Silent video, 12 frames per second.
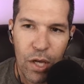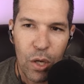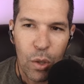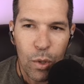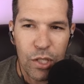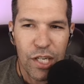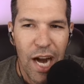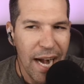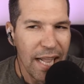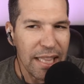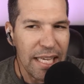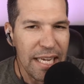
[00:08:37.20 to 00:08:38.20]
which kind
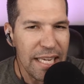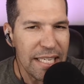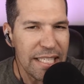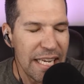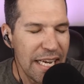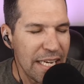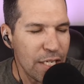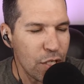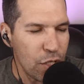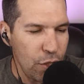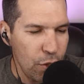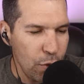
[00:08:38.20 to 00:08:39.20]
of leads
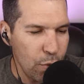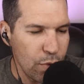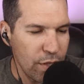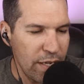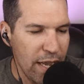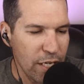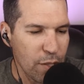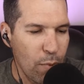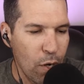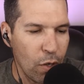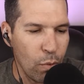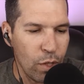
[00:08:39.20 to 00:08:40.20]
into the next
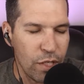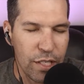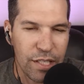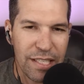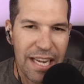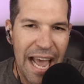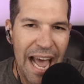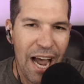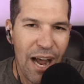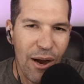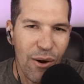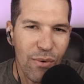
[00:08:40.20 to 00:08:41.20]
part, which is
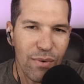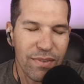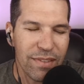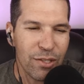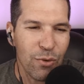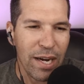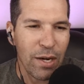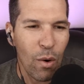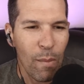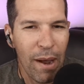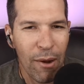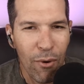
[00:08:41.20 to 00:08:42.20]
how do I go
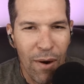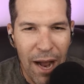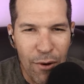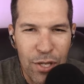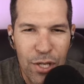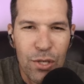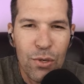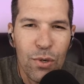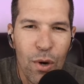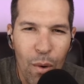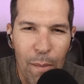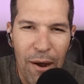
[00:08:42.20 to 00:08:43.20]
about, or how do you
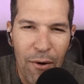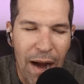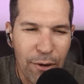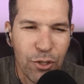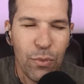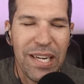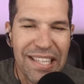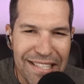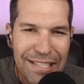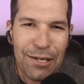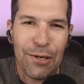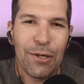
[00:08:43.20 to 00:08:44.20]
go about, or how should we
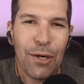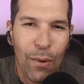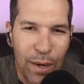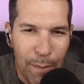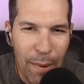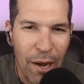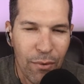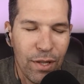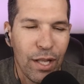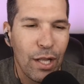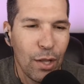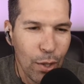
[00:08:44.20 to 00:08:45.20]
consider going about
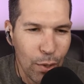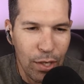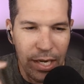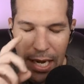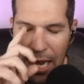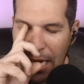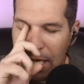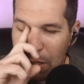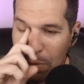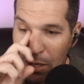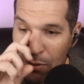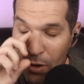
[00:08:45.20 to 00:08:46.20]
learning a
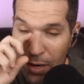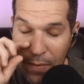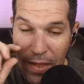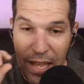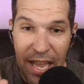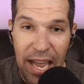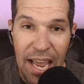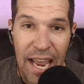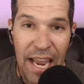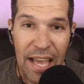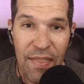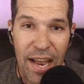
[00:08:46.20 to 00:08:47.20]
speedrun?
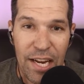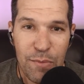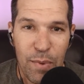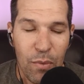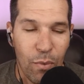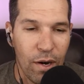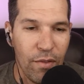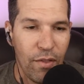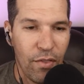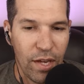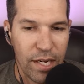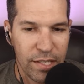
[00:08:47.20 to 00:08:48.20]
And that has been one of the
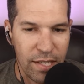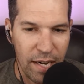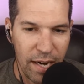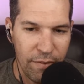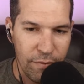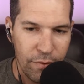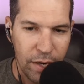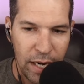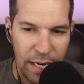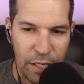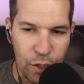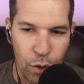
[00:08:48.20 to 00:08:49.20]
things that I've
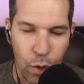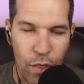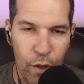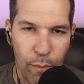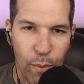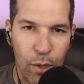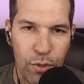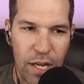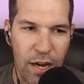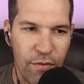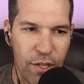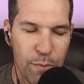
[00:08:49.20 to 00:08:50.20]
enjoyed the most
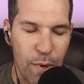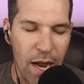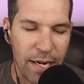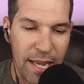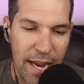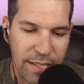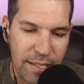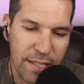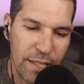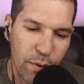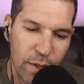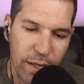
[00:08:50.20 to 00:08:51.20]
out of this podcast, is
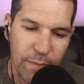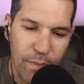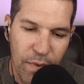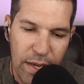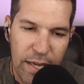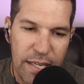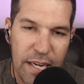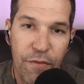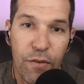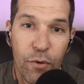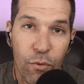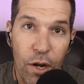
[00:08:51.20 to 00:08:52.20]
hearing
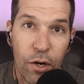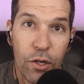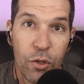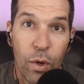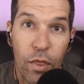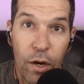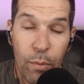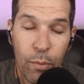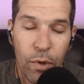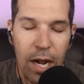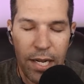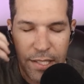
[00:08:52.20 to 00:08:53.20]
different runners with their
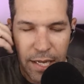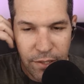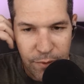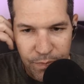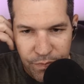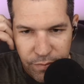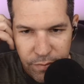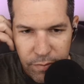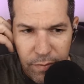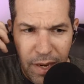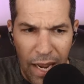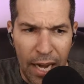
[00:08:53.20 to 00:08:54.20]
process.
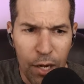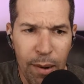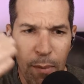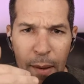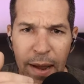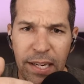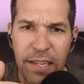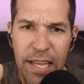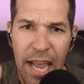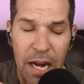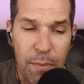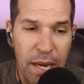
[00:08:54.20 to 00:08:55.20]
I can remember back to the
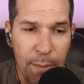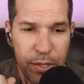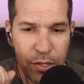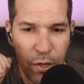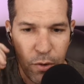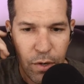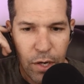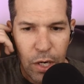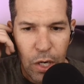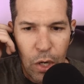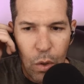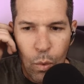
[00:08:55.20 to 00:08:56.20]
Enemy episode
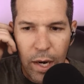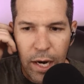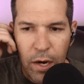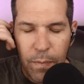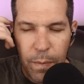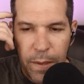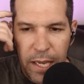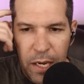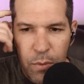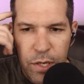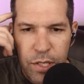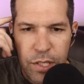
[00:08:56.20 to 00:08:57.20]
where he
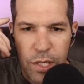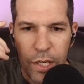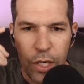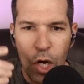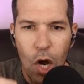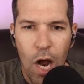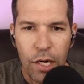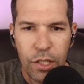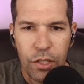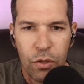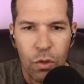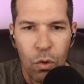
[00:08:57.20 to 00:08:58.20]
was
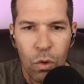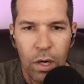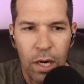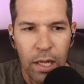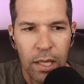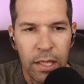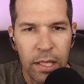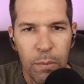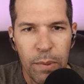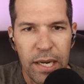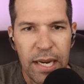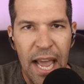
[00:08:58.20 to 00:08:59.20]
cautious or a little
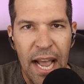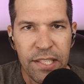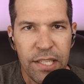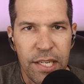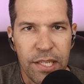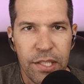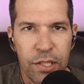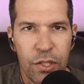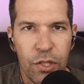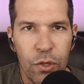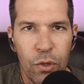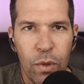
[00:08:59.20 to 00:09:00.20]
bit hesitant
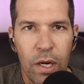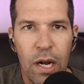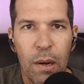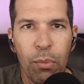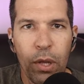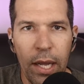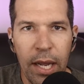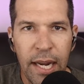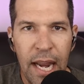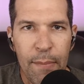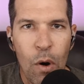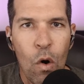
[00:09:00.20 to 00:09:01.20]
to play a
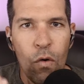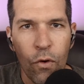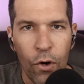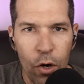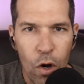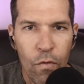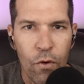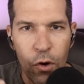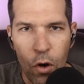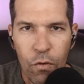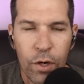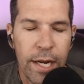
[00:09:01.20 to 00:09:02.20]
game over and over and
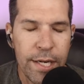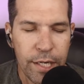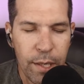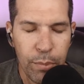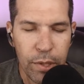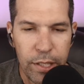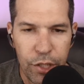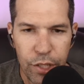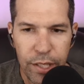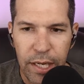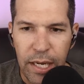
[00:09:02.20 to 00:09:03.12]
over again to completion,